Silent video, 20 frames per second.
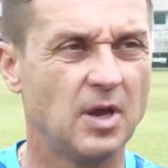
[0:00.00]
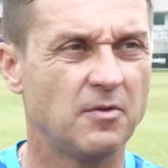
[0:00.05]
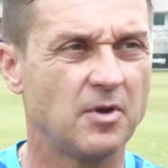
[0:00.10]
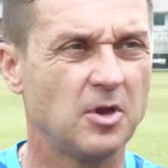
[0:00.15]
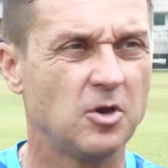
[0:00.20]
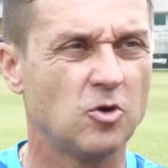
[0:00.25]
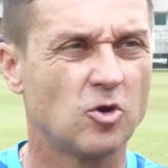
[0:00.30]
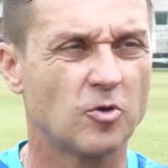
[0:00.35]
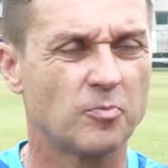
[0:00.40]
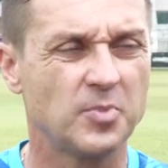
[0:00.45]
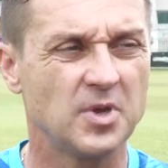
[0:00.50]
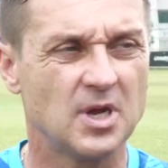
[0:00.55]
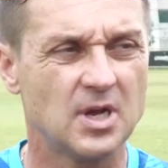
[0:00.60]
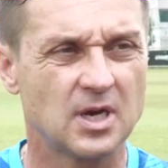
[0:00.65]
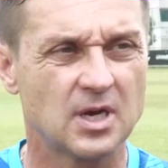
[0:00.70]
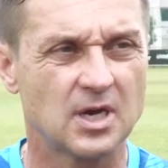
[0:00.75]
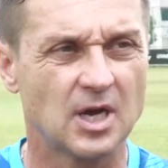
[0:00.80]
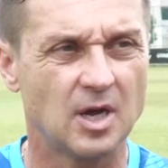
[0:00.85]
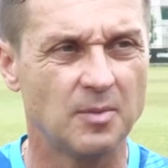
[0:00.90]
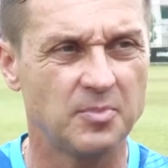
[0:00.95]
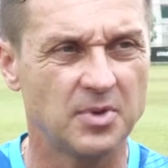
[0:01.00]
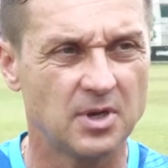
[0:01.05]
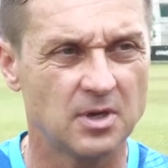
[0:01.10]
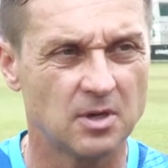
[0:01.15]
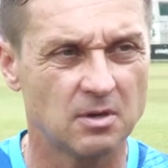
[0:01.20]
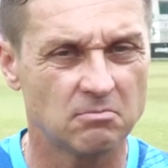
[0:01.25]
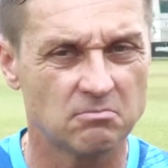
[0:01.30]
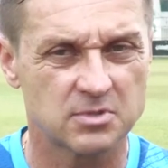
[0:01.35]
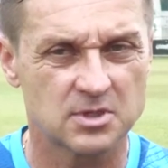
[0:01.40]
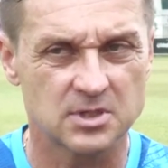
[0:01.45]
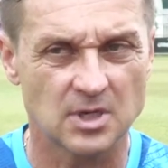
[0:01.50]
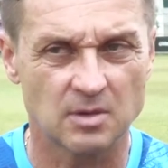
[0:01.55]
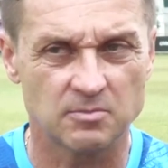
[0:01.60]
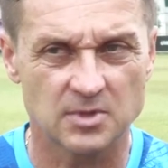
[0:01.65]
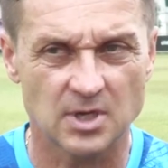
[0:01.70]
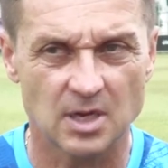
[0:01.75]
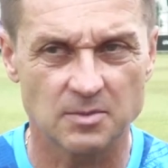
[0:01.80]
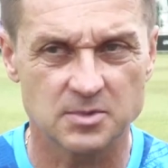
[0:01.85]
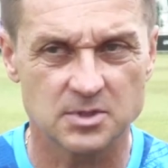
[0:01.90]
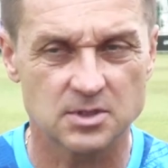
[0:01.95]
every European Cup, and
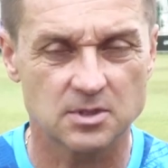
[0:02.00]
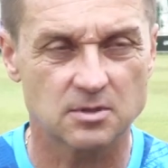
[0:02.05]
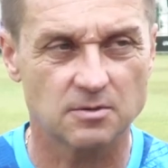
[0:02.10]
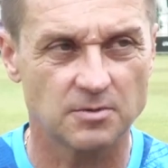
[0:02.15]
sometimes